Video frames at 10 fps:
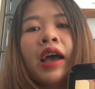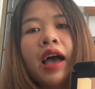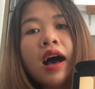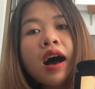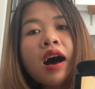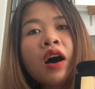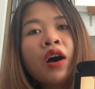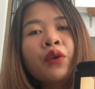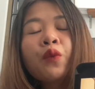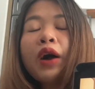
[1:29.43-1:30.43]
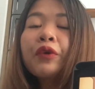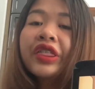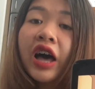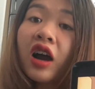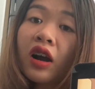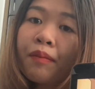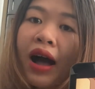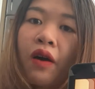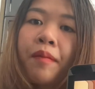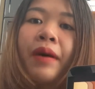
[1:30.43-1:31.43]
And when we talk
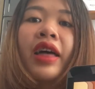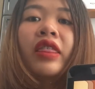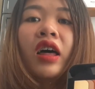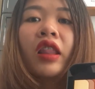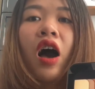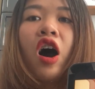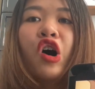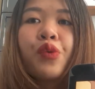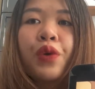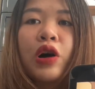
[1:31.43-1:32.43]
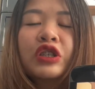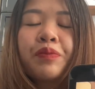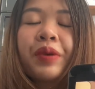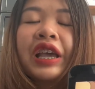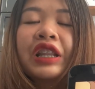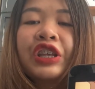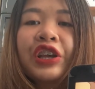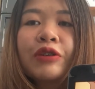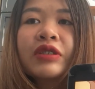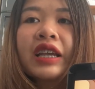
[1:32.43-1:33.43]
about a method or approach being
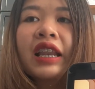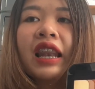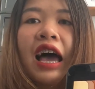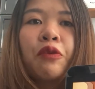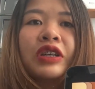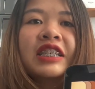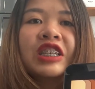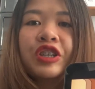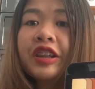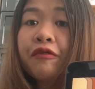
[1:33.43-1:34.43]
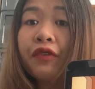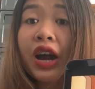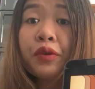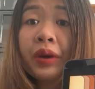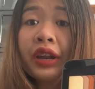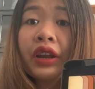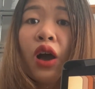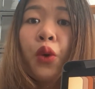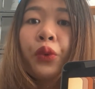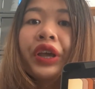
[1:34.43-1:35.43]
used in language teaching environment,
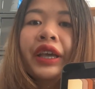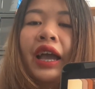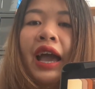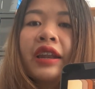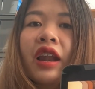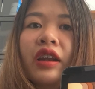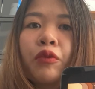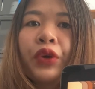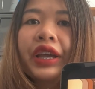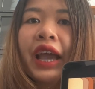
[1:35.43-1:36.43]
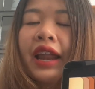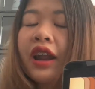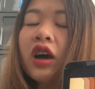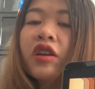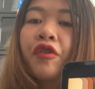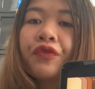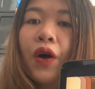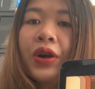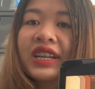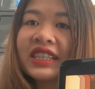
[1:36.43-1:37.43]
we cannot
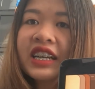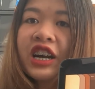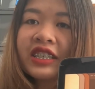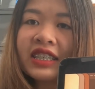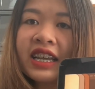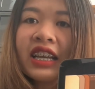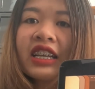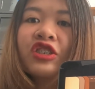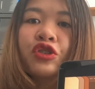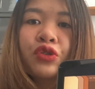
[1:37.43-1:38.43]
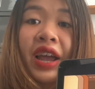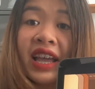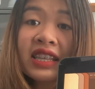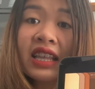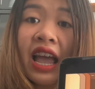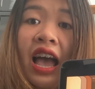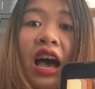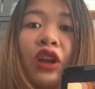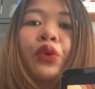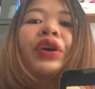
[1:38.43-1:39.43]
avoid discussing its strengths
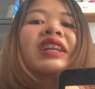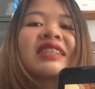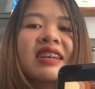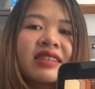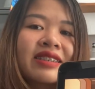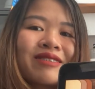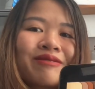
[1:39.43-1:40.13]
and weaknesses.